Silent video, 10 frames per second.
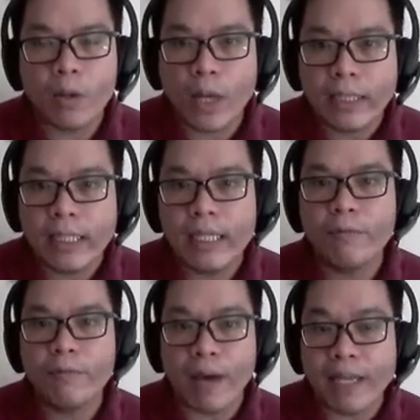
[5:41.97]

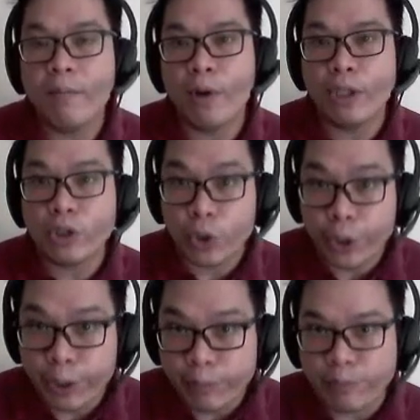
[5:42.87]
quantifiable
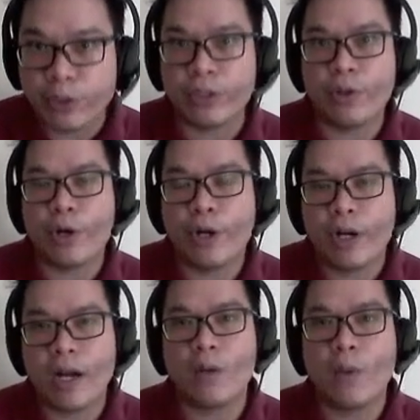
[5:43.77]
terms
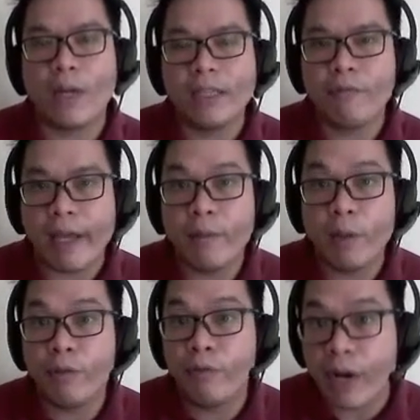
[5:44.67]
or a
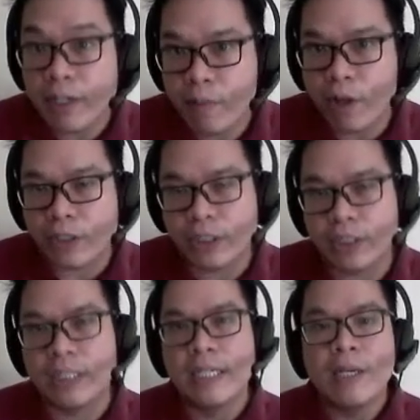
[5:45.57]
quantifiable variables,